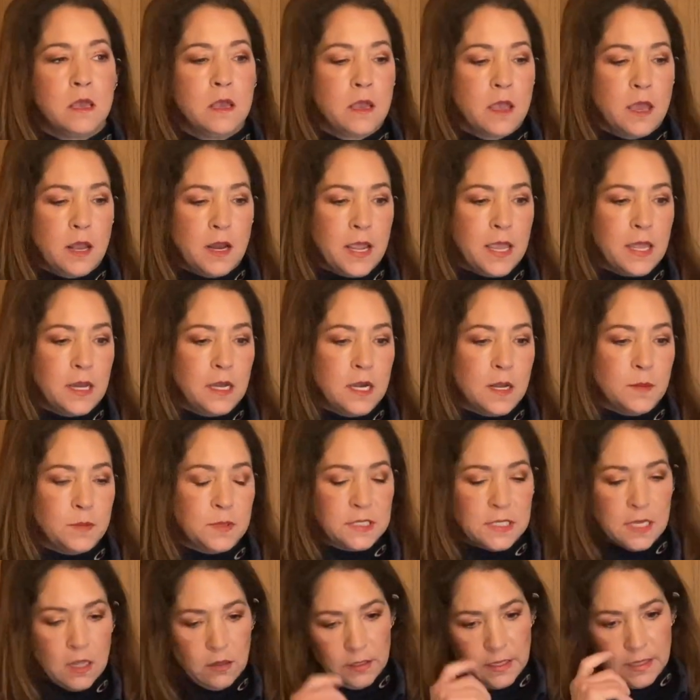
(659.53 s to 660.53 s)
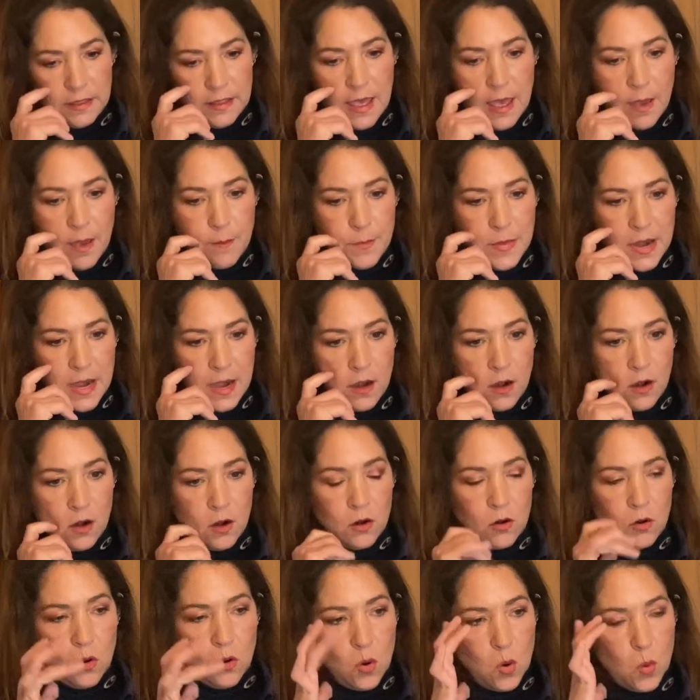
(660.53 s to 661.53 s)
And I ended up selling that
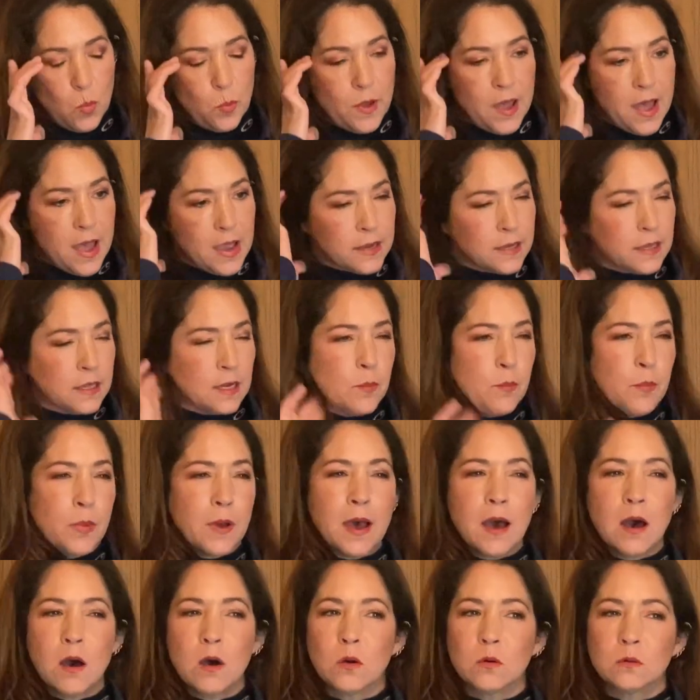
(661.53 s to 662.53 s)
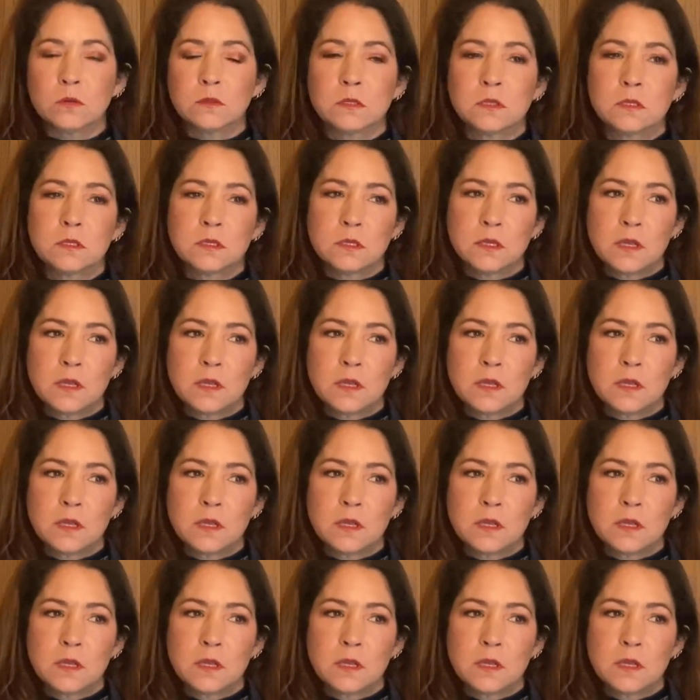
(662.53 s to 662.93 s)
mare, back in about,